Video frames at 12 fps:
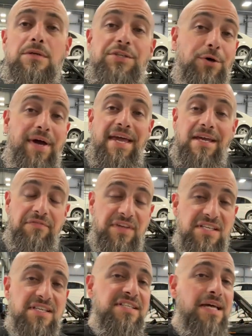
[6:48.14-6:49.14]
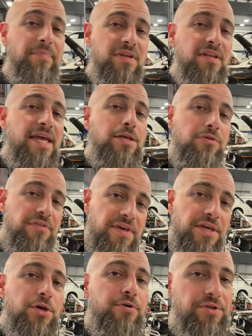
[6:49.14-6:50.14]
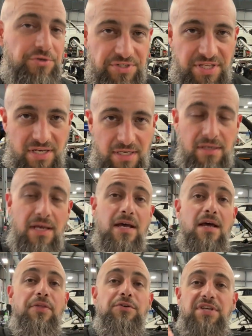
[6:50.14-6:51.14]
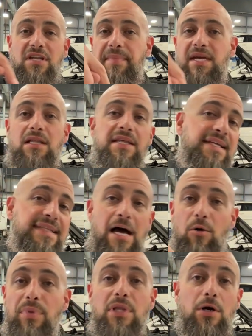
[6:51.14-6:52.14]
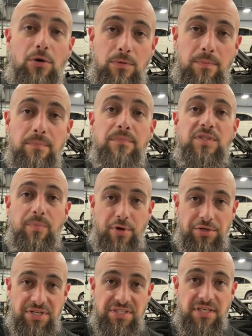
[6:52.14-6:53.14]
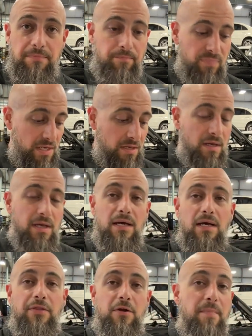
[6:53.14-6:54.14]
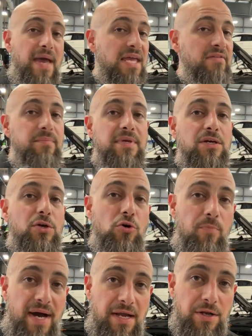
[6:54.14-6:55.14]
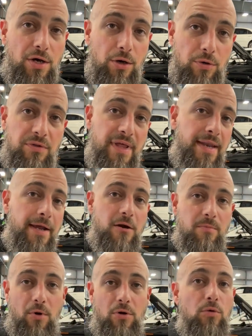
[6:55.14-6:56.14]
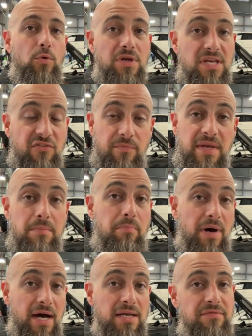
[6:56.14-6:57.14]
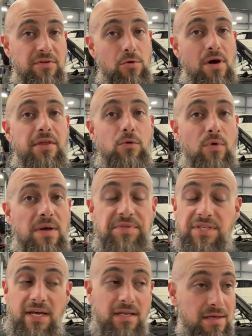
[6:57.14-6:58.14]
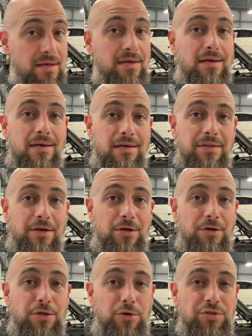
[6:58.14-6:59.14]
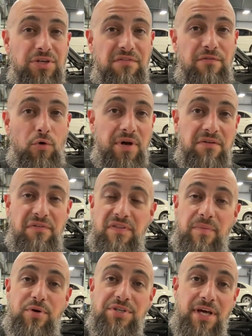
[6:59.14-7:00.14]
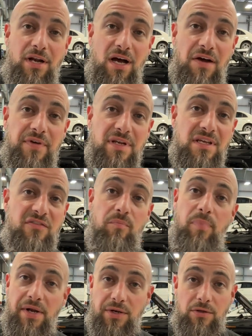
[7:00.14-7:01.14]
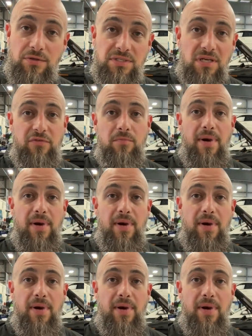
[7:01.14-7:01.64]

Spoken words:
So hey, if this is something that you think you're interested in, there's gonna be a link down below to purchase it. There may even be a coupon code that Airmoto will give me, but if you go on their website, they're usually 40 to 50% off and give bundles if you